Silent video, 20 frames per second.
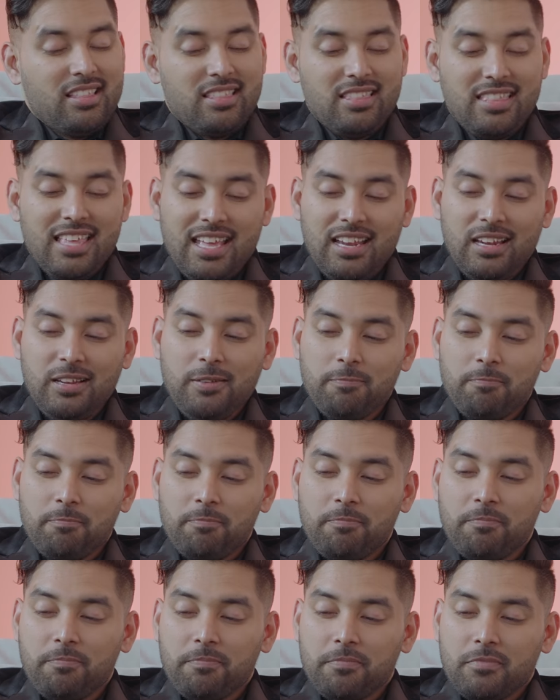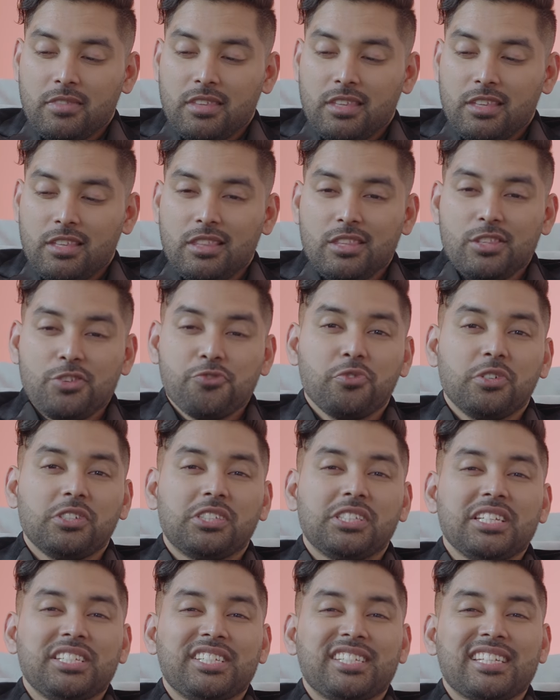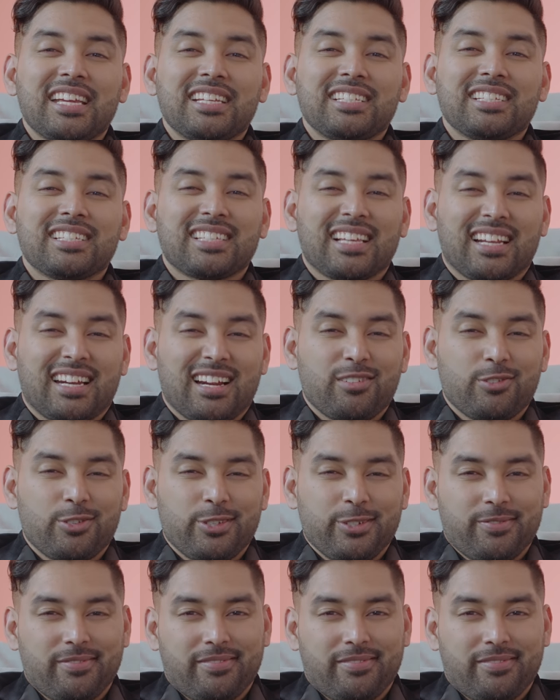then you will see changes around you.